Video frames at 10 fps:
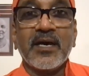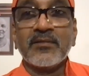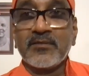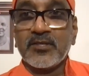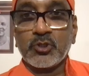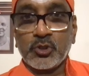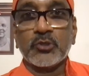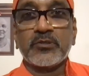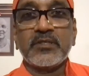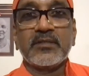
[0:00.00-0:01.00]
Antar
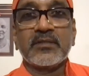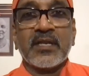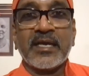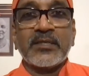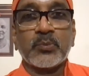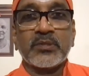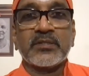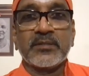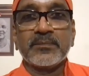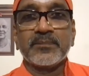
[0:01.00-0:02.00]
Jyoti, the light
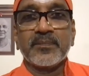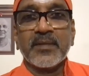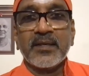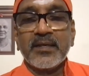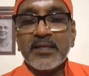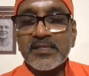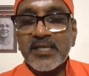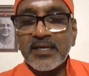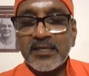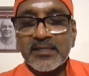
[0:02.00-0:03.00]
within. He
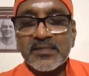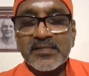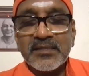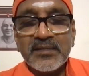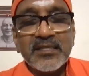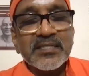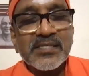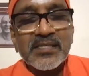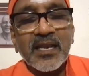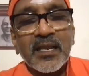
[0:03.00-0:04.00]
said, it is
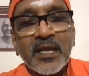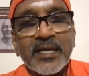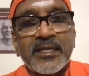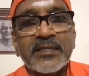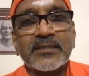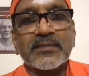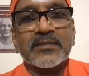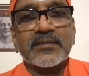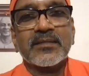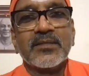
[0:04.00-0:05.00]
this light
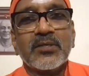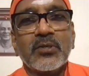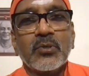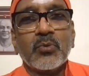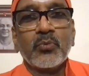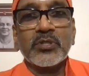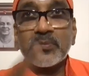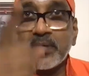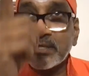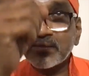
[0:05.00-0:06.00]

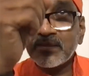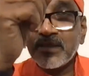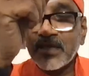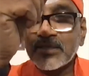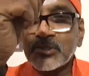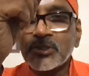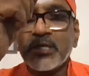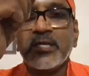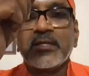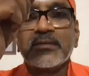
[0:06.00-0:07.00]
which makes that
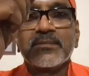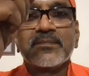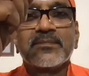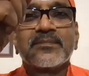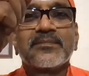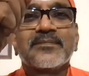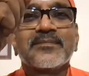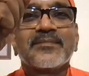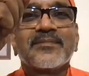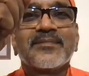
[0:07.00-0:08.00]
shine
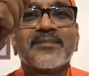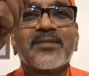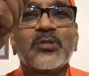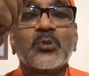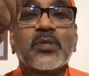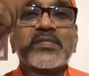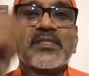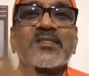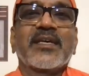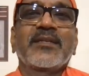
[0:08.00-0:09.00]
towards
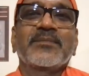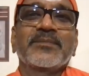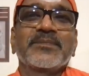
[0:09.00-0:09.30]
the sun.